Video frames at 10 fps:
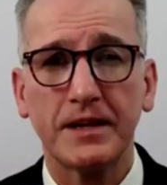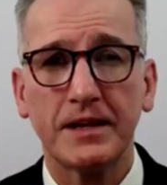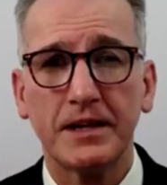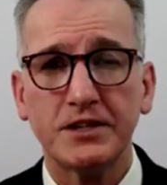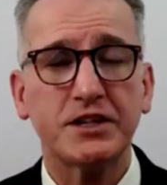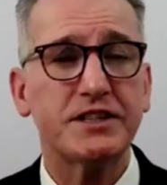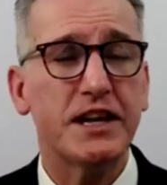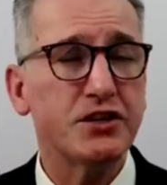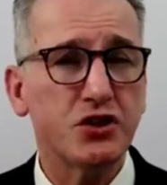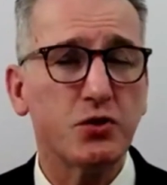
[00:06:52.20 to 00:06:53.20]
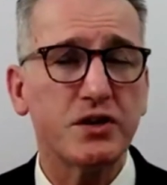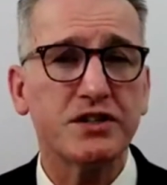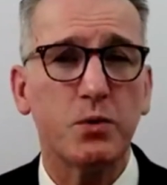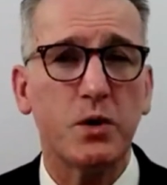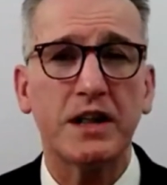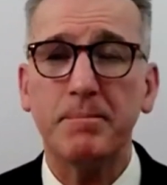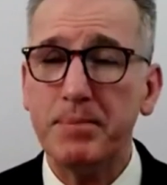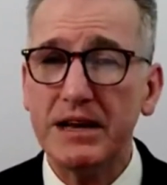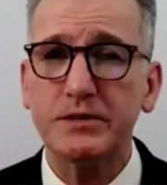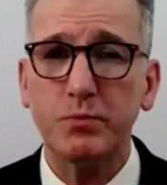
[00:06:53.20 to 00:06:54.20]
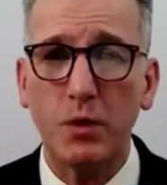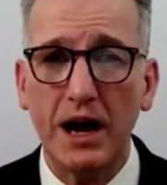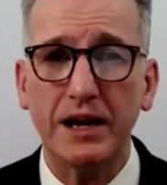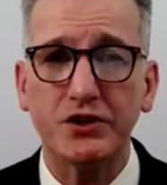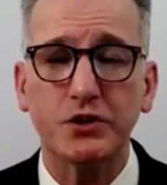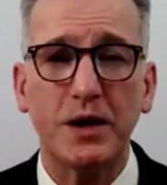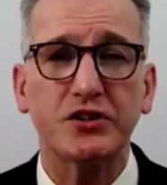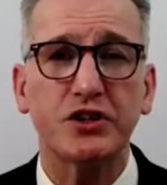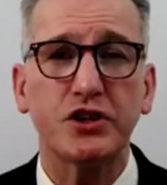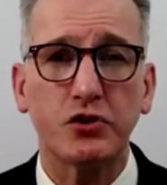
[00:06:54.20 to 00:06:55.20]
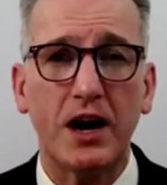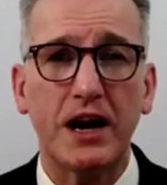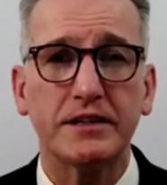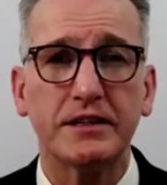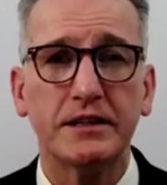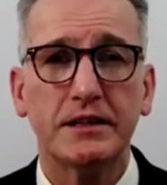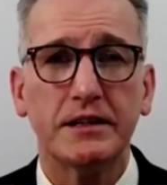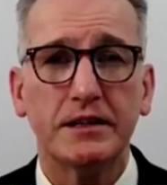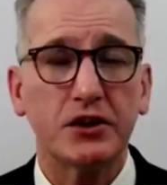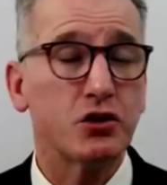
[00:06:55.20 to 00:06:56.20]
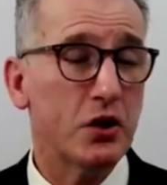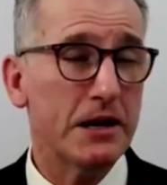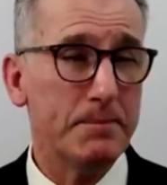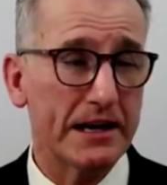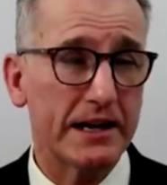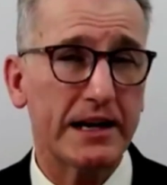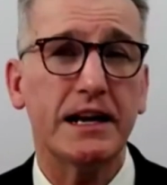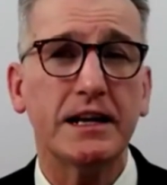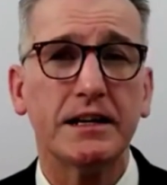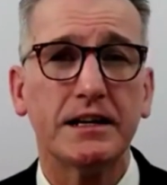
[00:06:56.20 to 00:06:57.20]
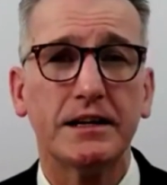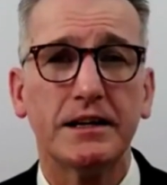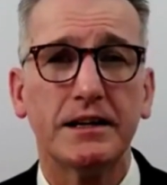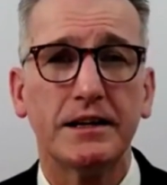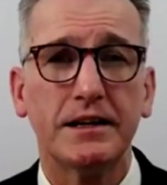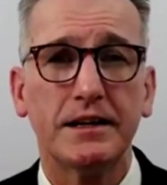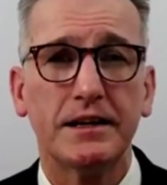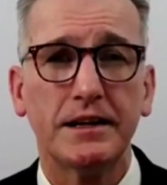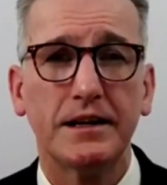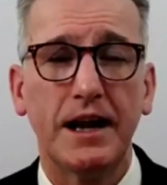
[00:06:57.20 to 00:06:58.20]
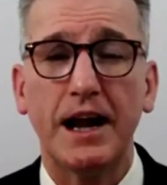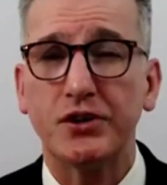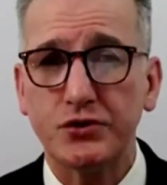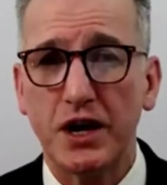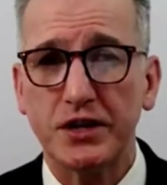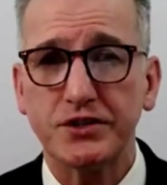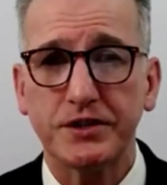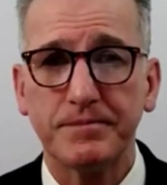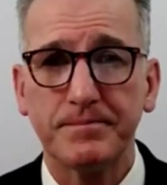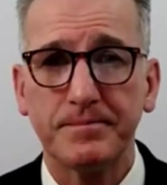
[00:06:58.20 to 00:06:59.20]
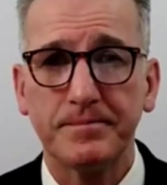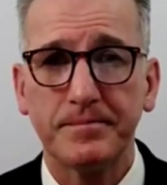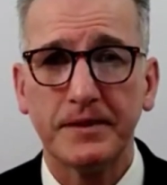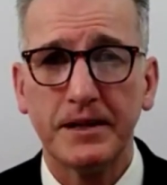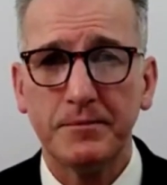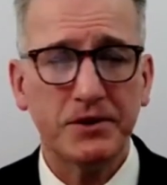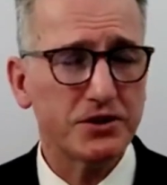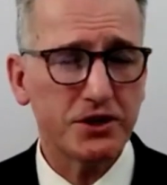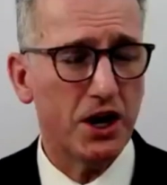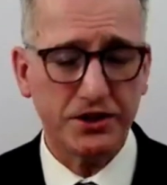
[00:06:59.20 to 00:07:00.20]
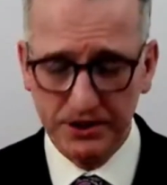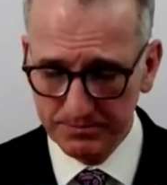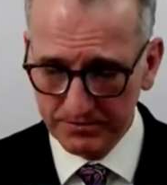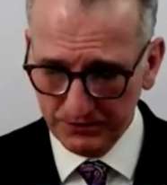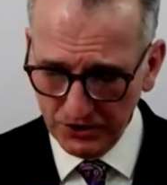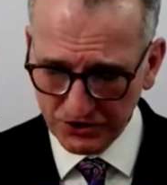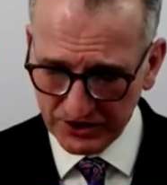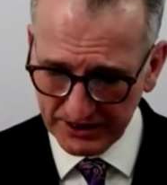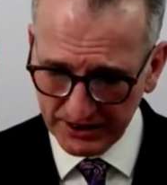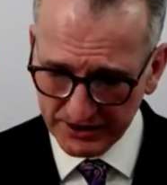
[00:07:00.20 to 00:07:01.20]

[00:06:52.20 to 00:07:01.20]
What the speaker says: Success stories are one of the best ways to actually create credibility and trust. Because guys, the first thing is,